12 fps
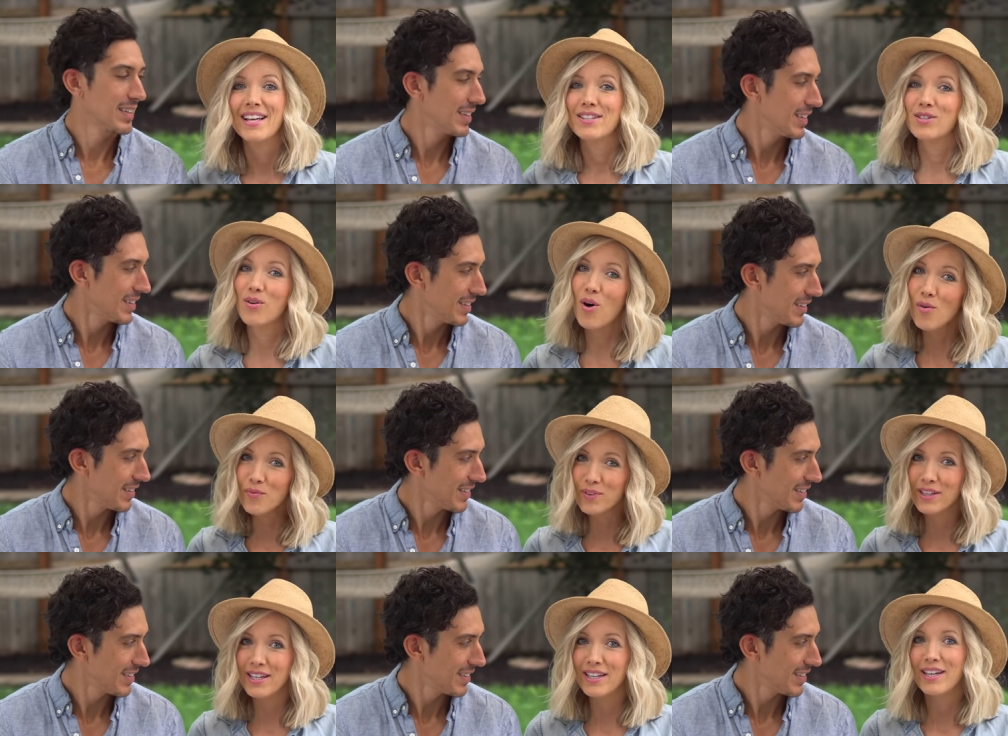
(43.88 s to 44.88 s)
Speaker 1: So
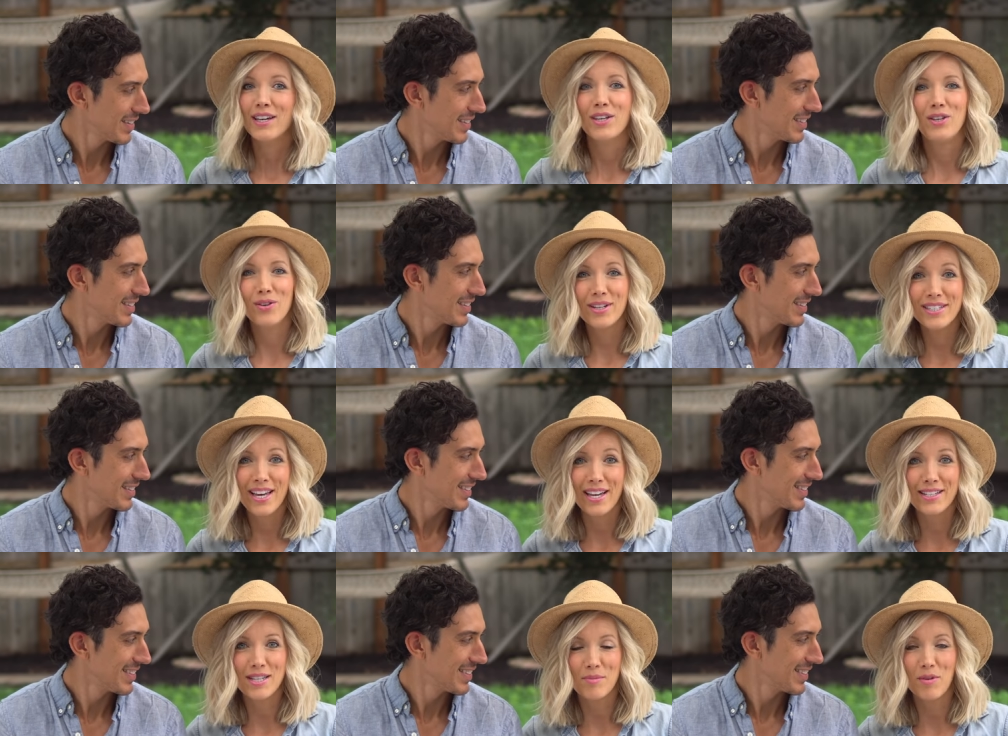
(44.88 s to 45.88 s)
hopefully, you can
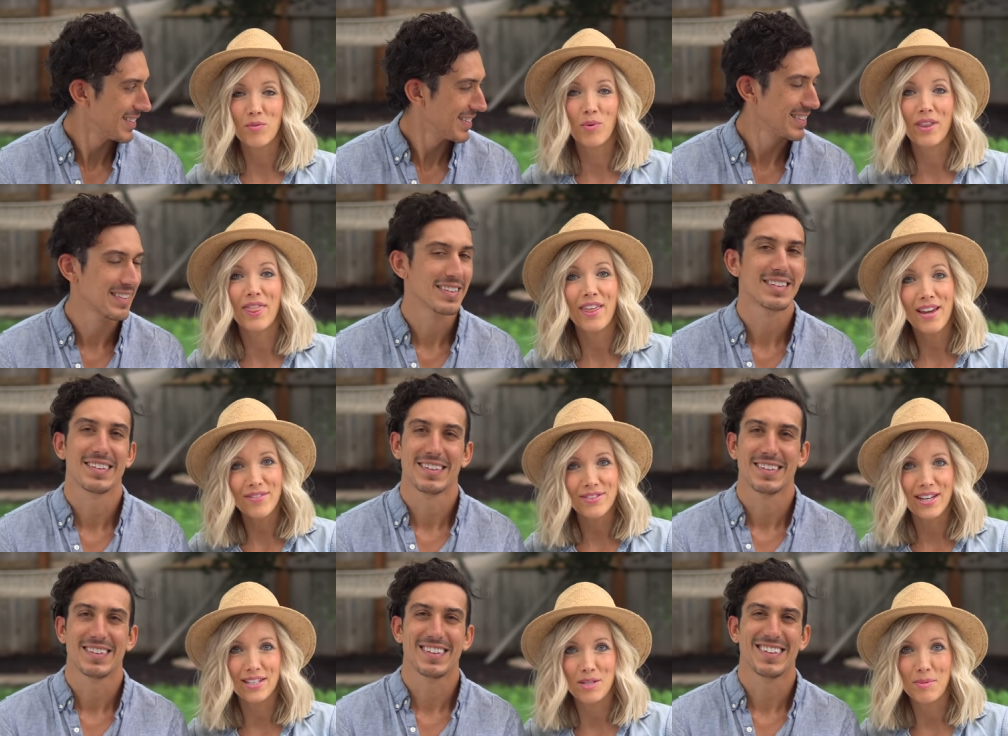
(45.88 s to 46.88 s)
take some of what they've
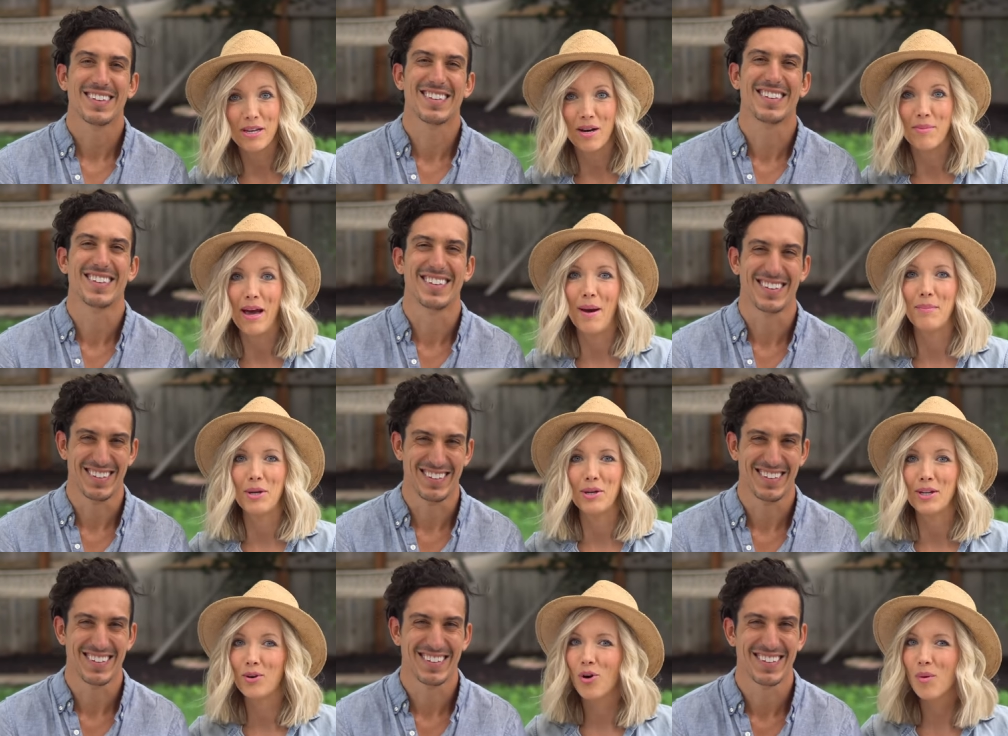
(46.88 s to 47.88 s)
done to become happier
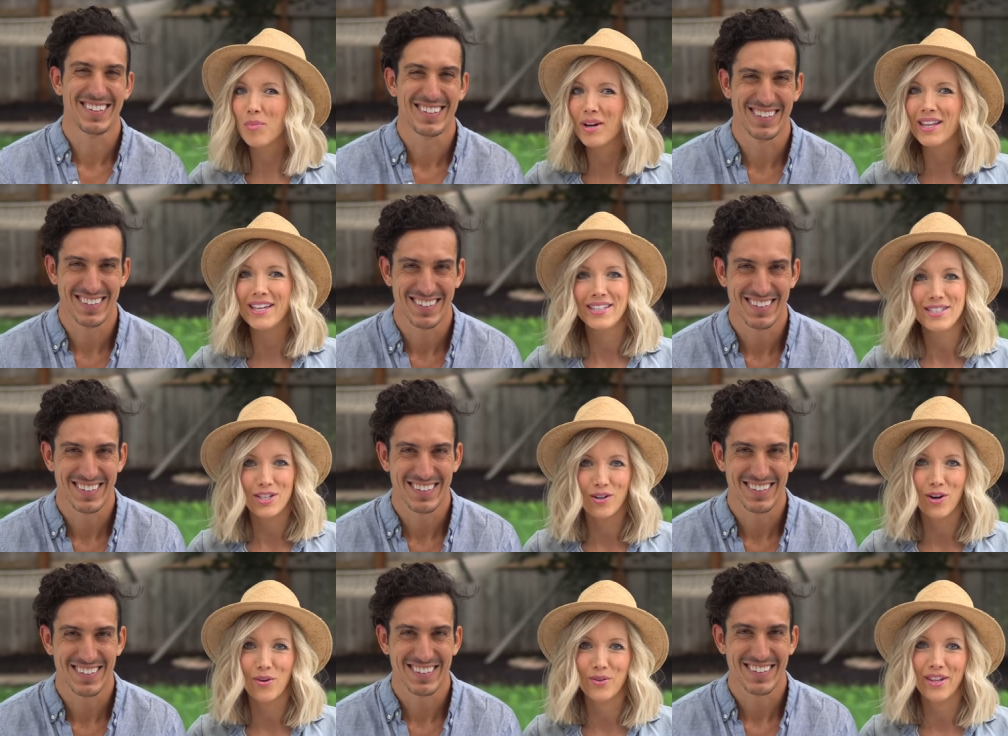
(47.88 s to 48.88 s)
and incorporate it into
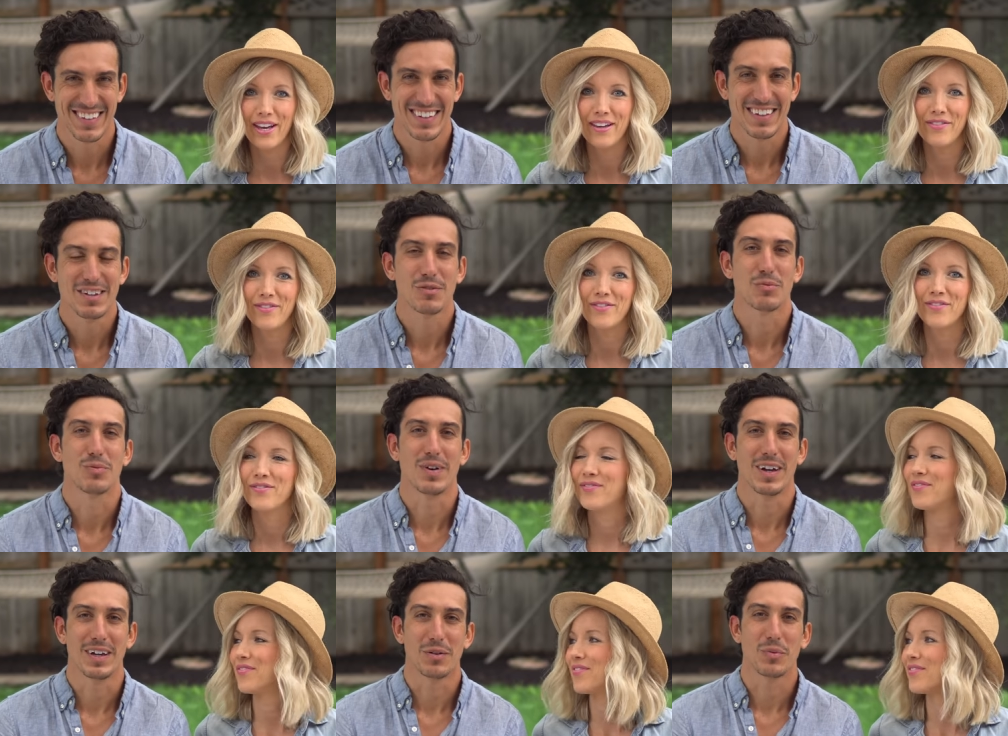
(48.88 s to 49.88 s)
your own life.
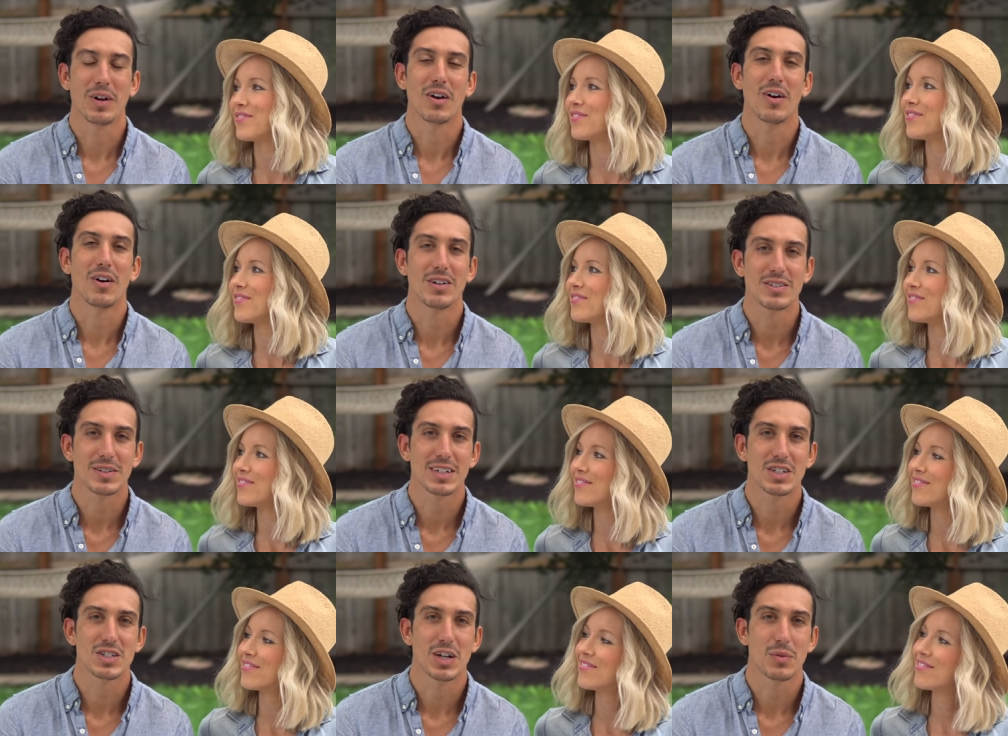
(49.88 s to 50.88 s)
Speaker 2: Right. We are also
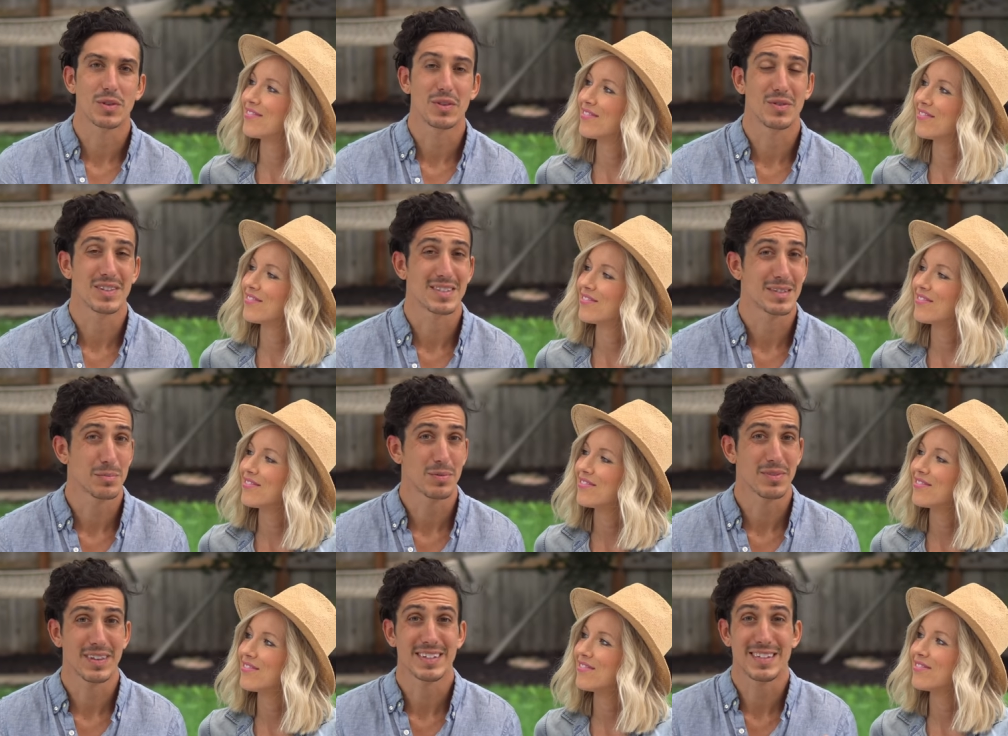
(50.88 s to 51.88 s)
going to share with you the
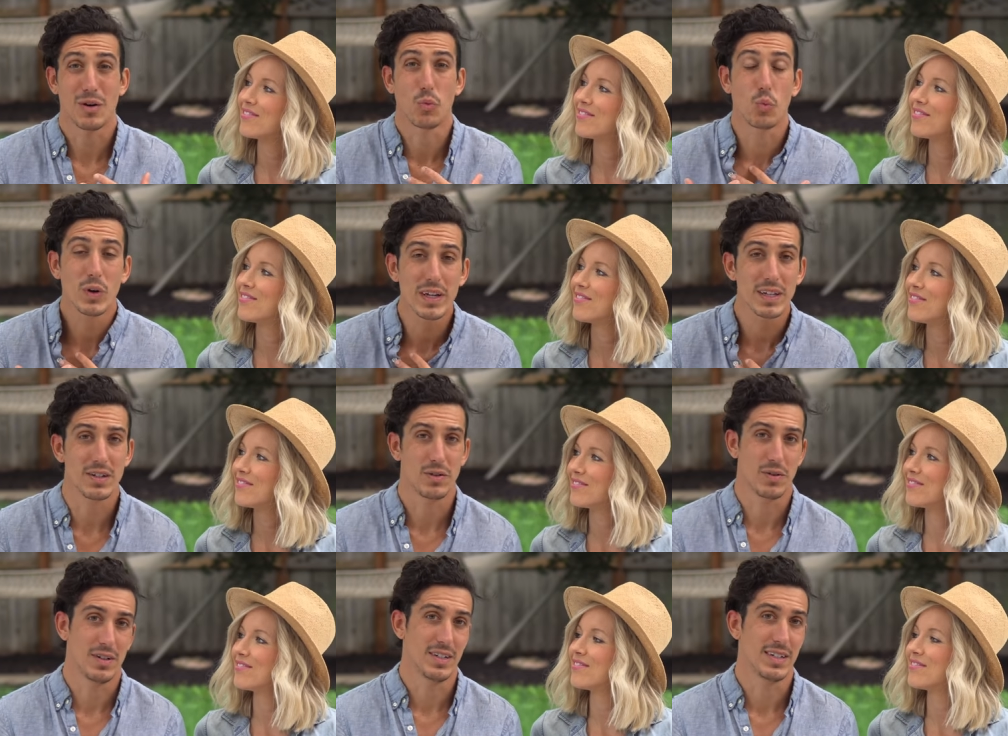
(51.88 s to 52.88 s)
simple things that we
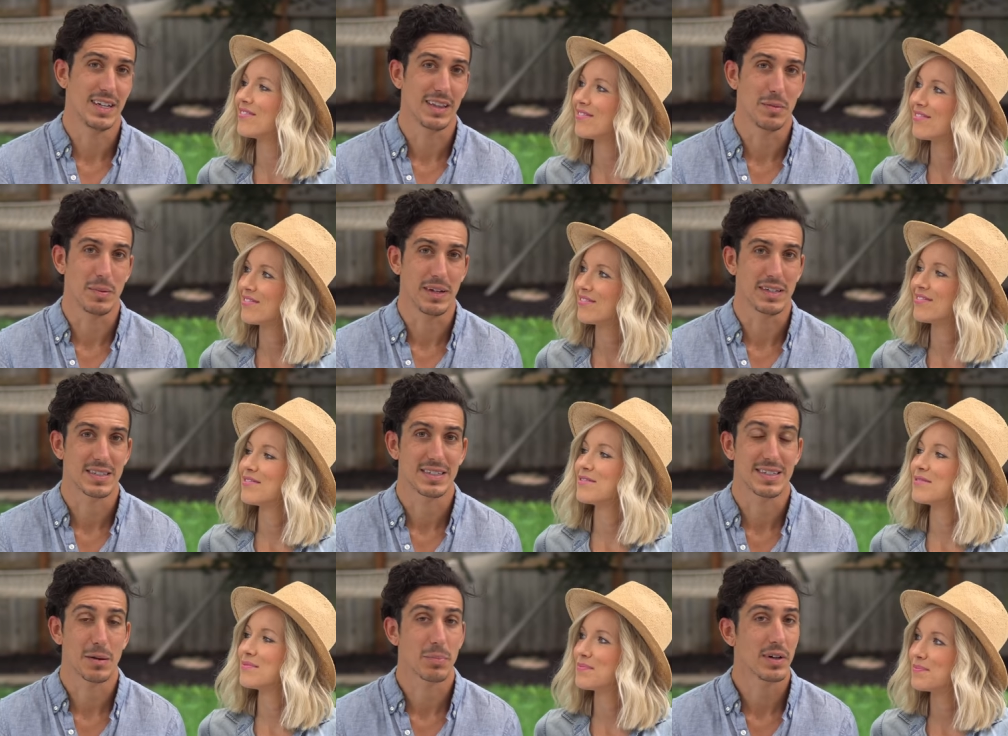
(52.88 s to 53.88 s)
do on a daily
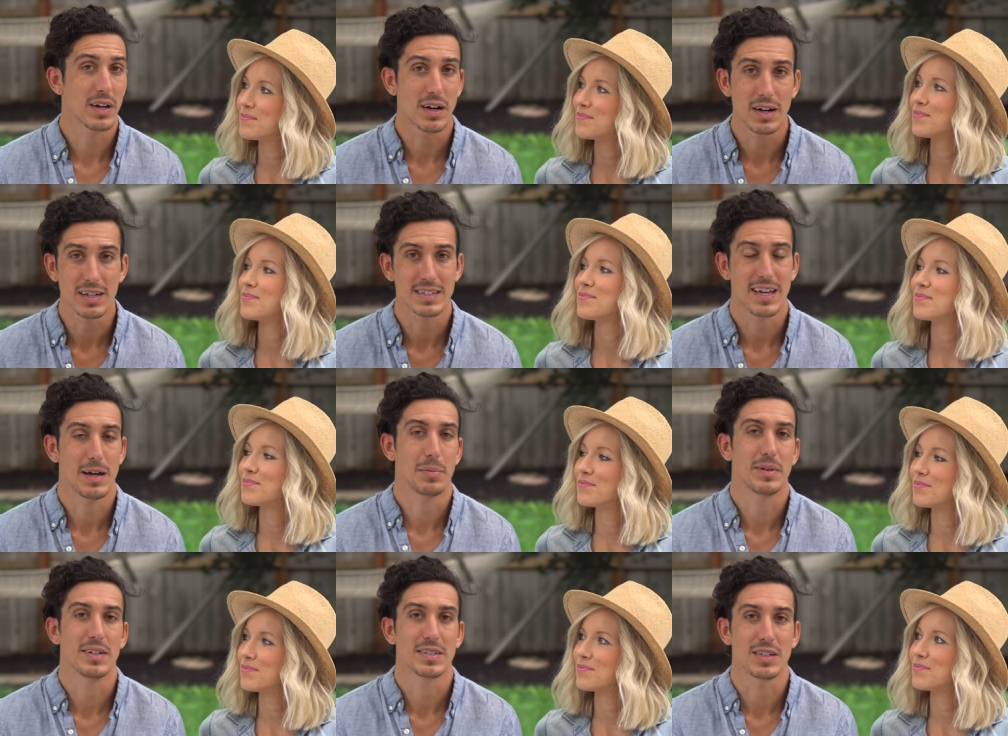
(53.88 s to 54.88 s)
basis that bring us
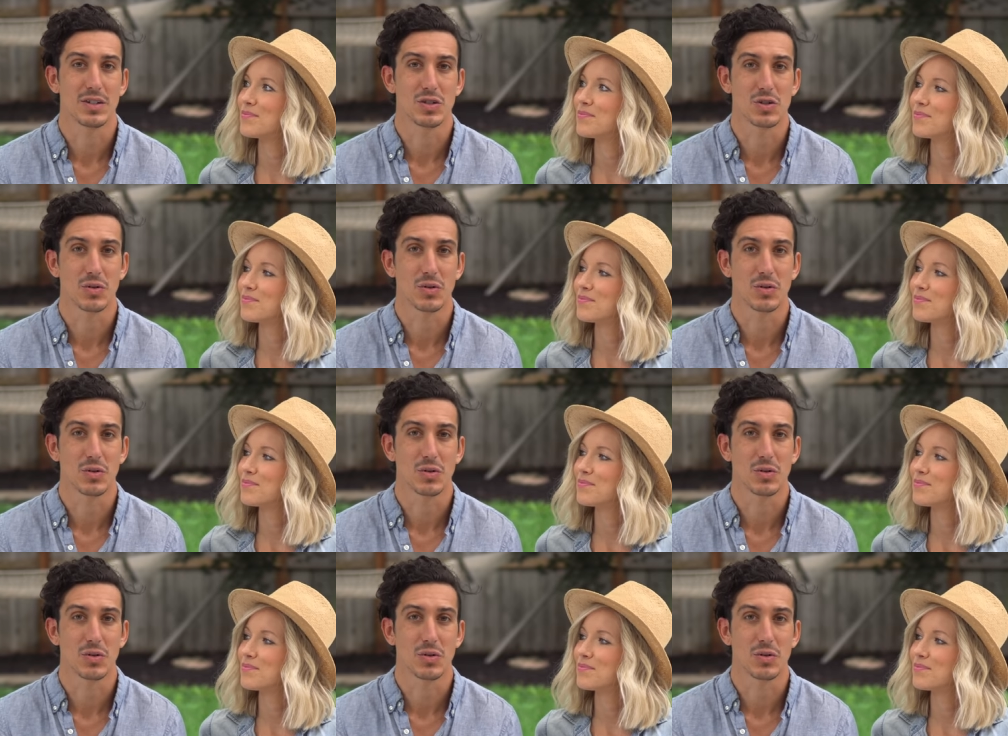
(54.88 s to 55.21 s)
happiness and